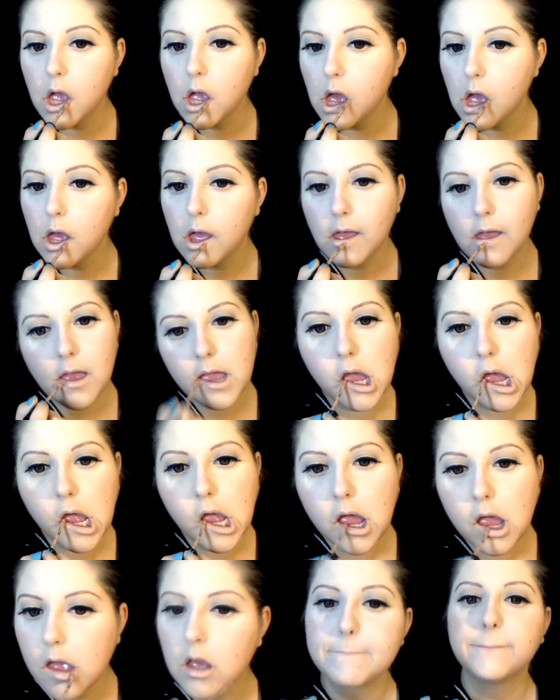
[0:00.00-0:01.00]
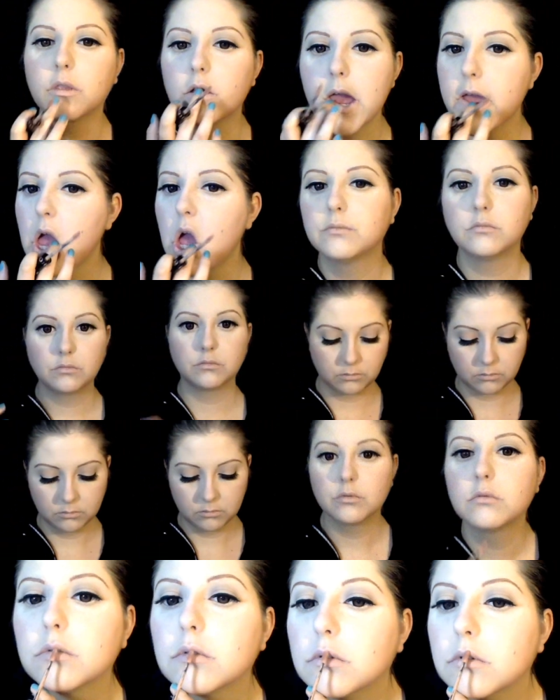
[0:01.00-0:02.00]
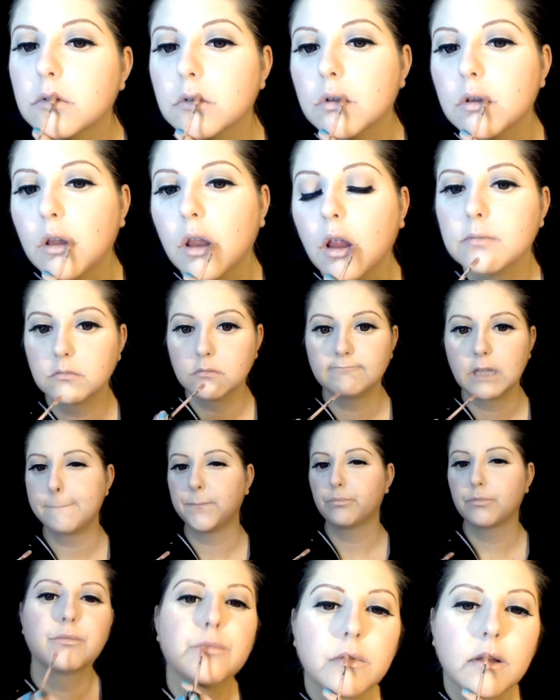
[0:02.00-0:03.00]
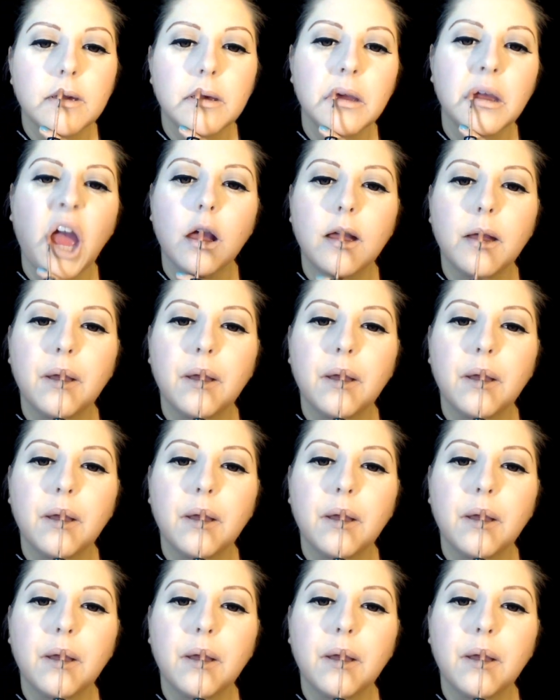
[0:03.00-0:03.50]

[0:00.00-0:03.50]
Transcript: I decided I hated it very quickly. So I just went in with